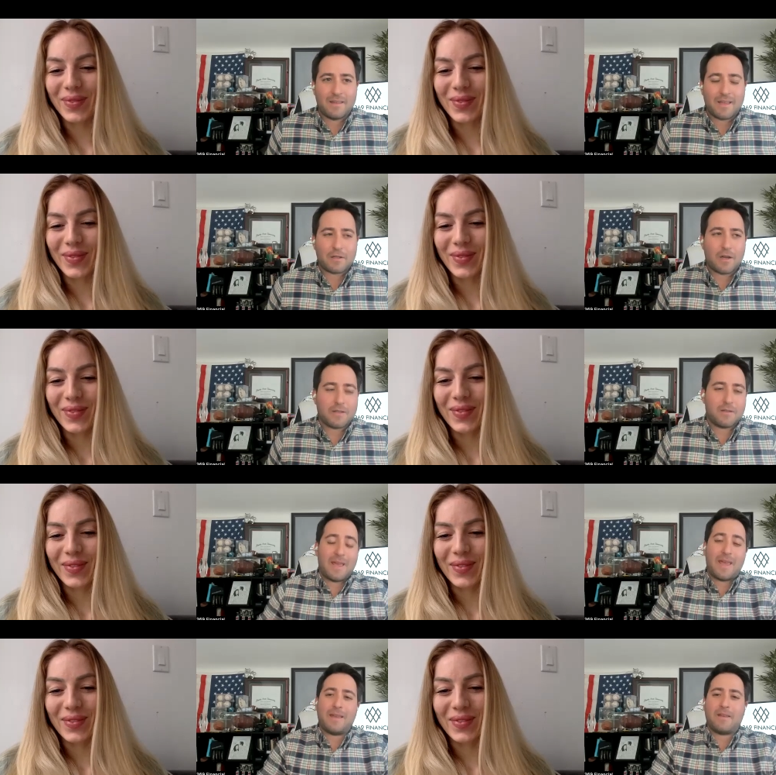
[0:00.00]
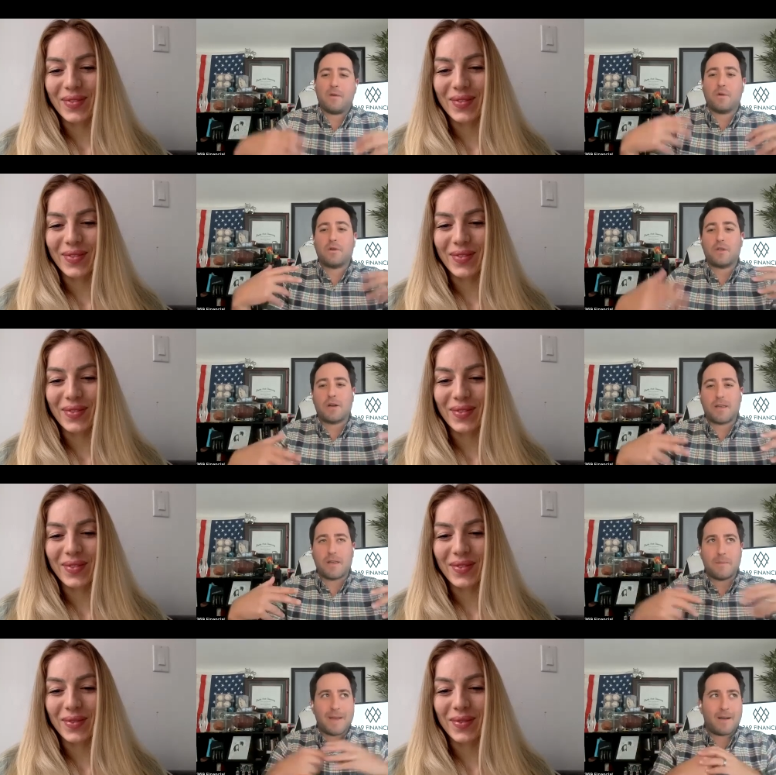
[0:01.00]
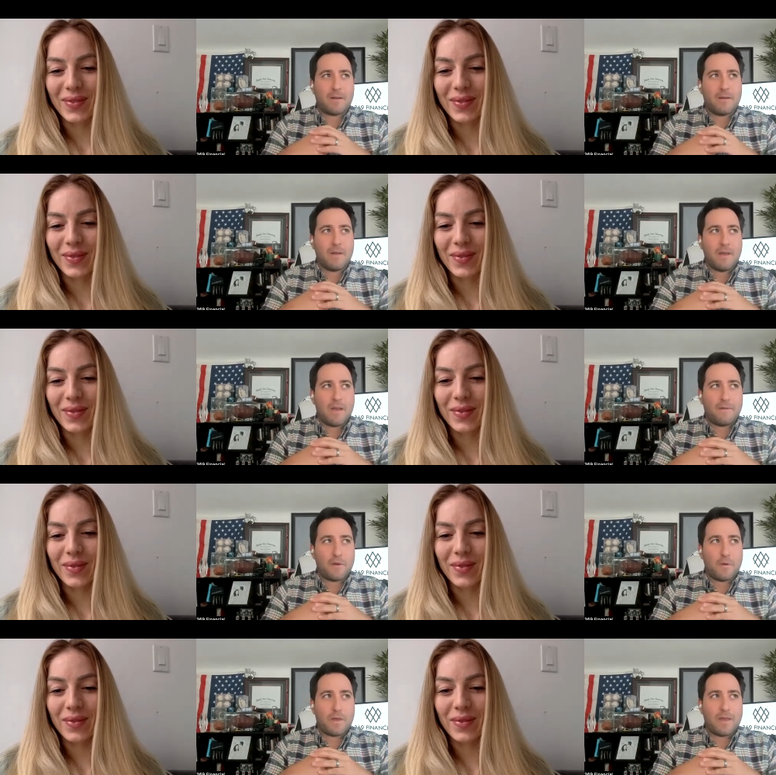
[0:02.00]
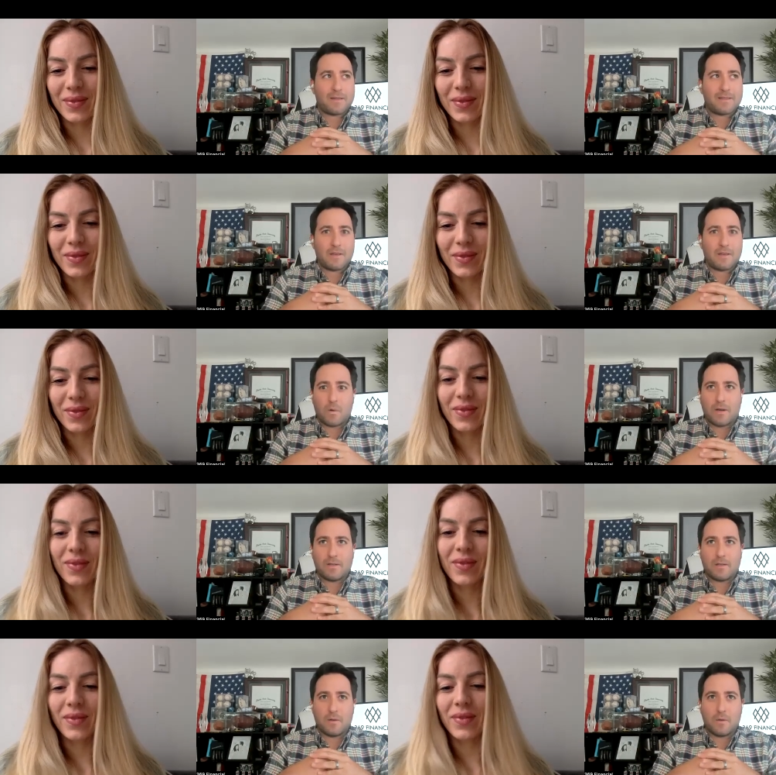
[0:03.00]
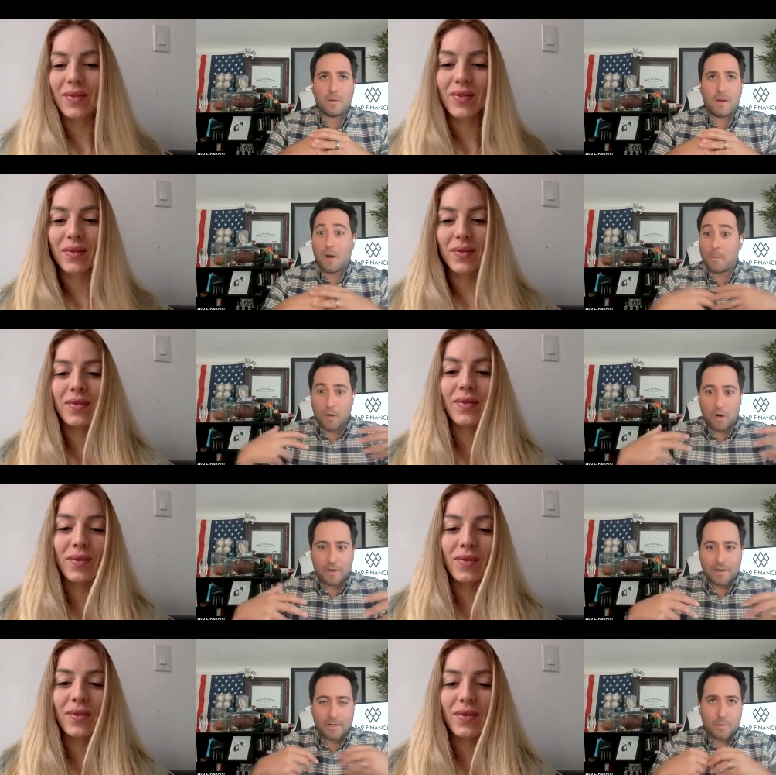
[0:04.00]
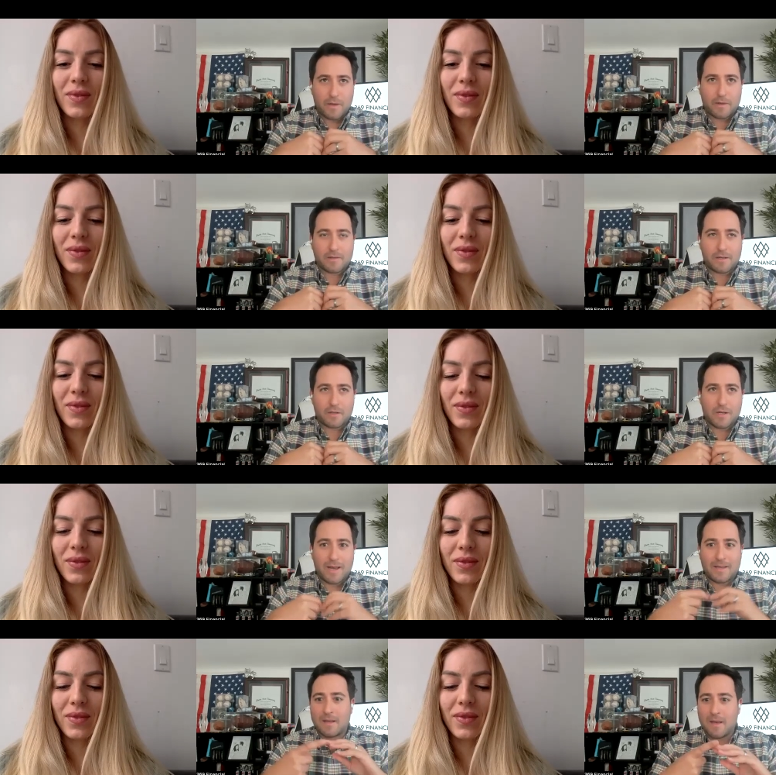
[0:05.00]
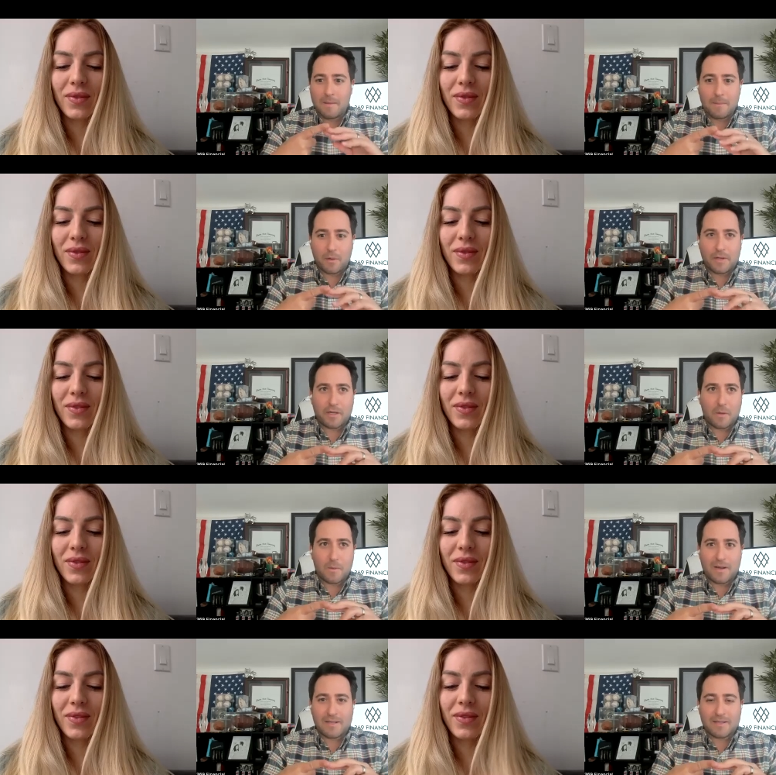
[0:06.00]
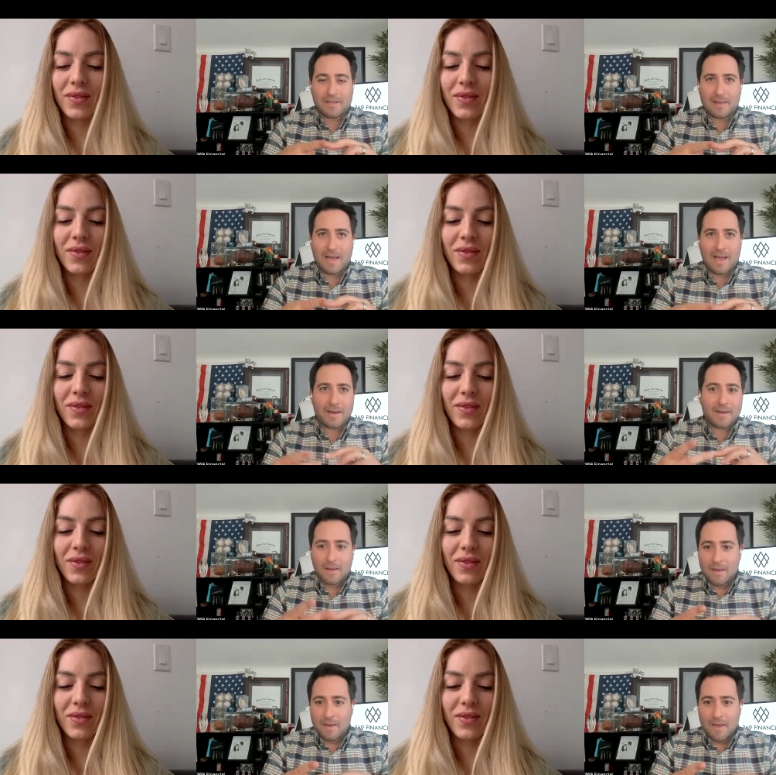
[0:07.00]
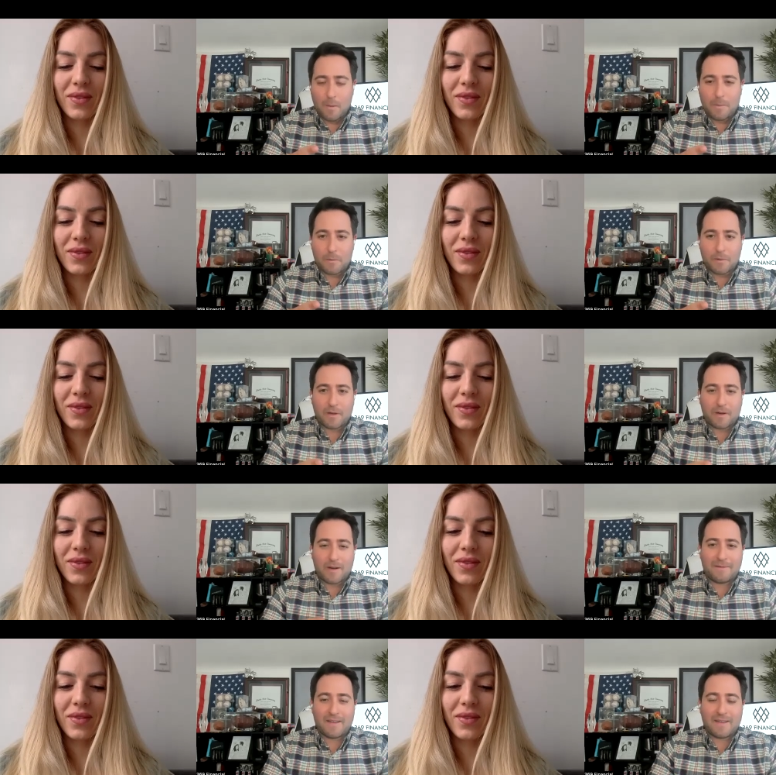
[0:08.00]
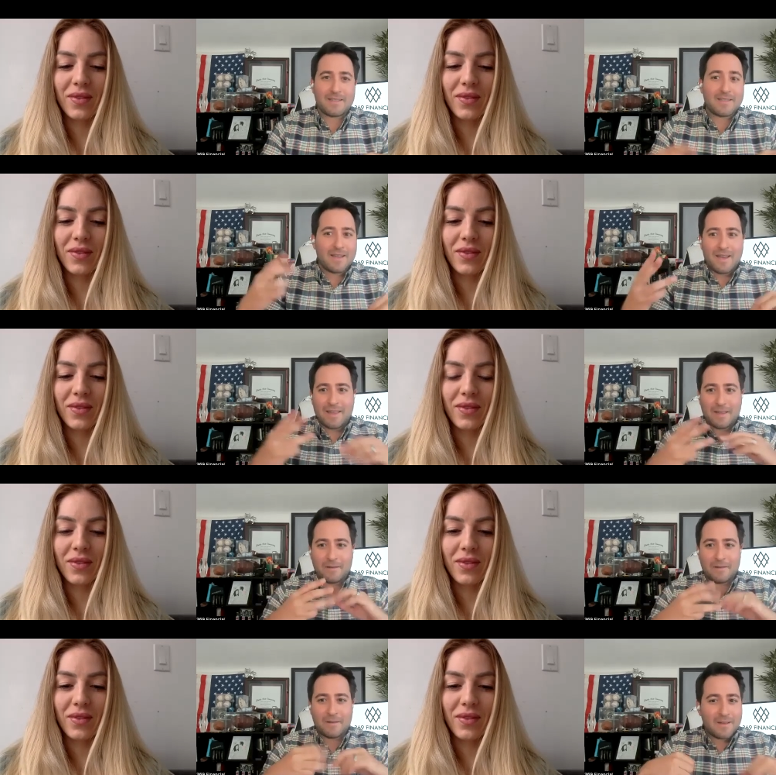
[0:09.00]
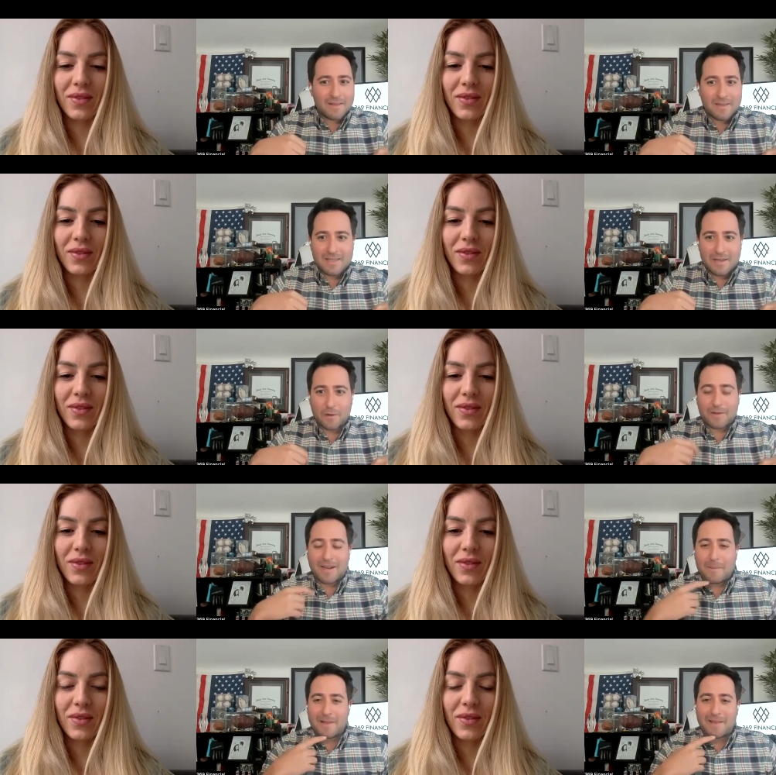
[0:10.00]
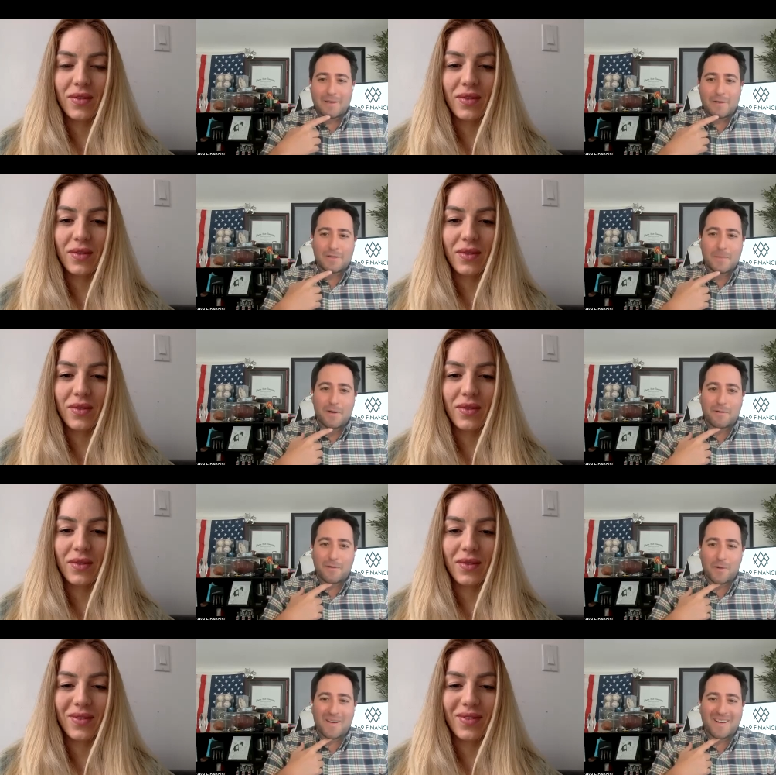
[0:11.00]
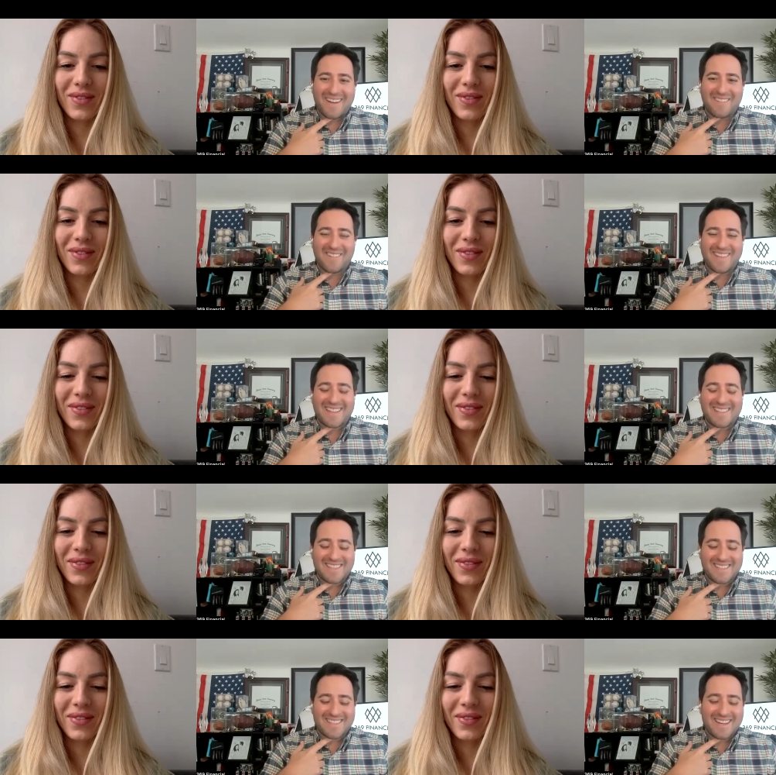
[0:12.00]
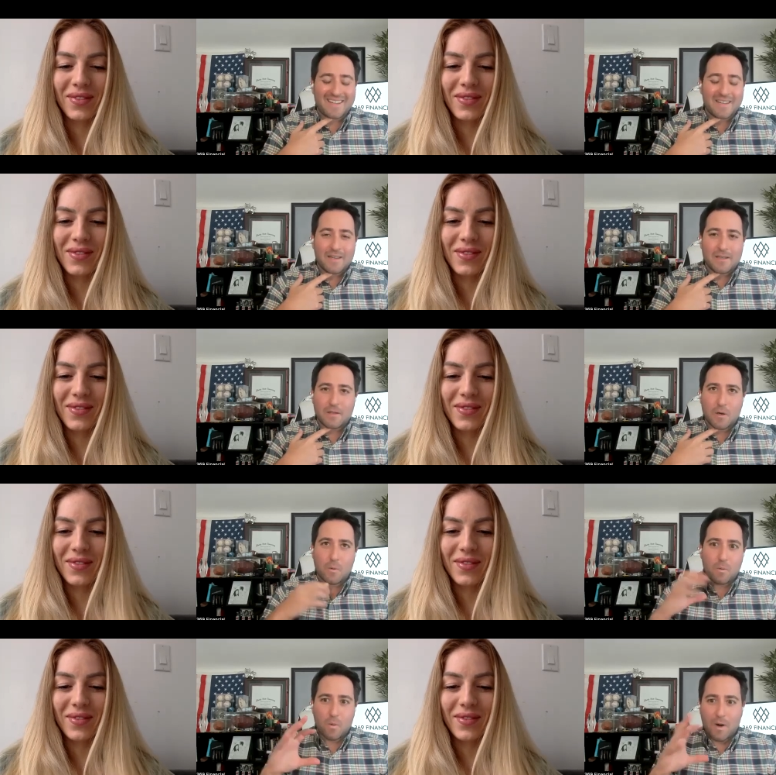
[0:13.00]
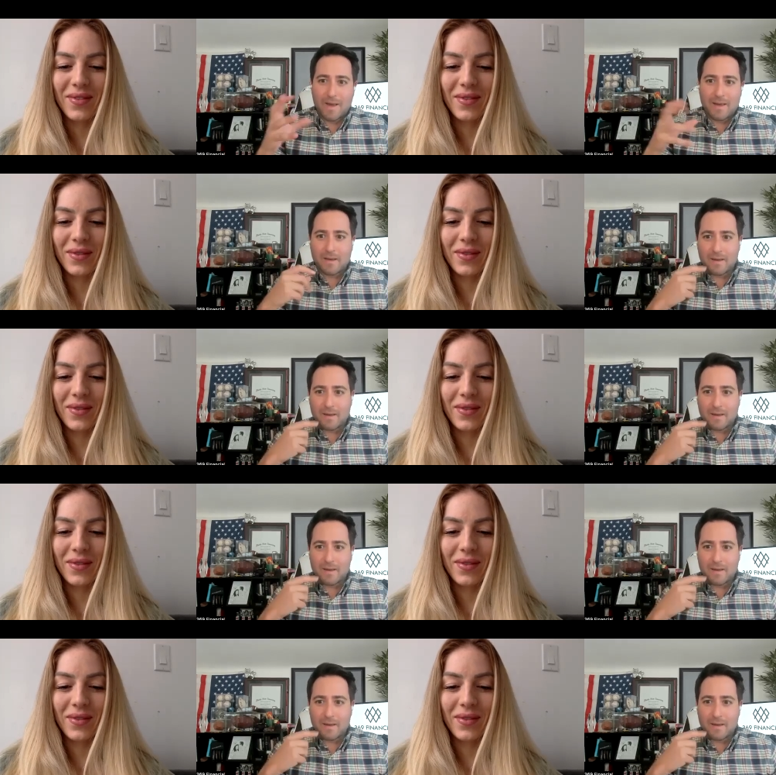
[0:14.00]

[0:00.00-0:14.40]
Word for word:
Speaker 1: That's awesome. And you were talking about a few things that you wanted to help our audience with, such as building communities online, helping with the confidence, and then the secret that I'm going to let you spill for everyone that's listening. So, what